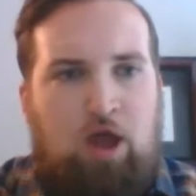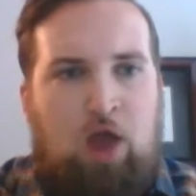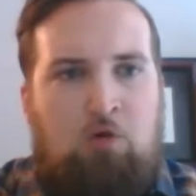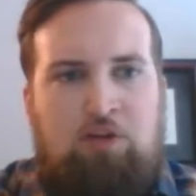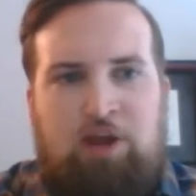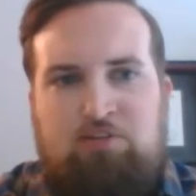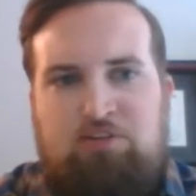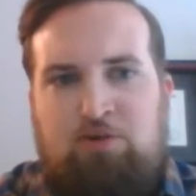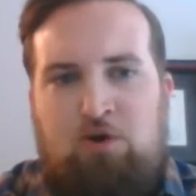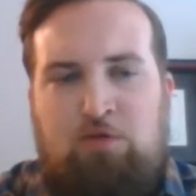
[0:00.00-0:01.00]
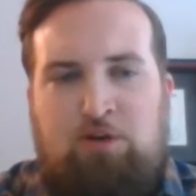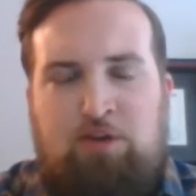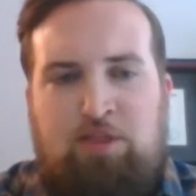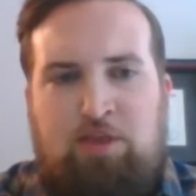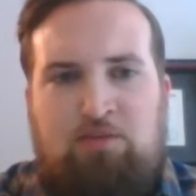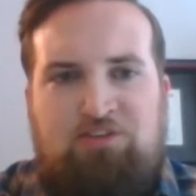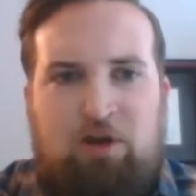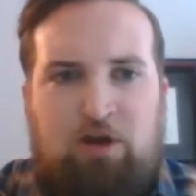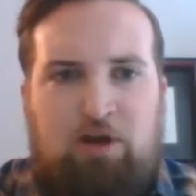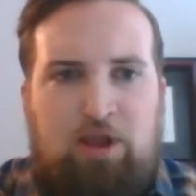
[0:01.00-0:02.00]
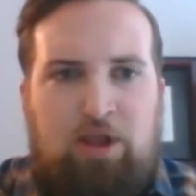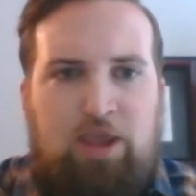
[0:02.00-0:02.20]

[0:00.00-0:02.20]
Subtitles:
I will now turn it over to them to start.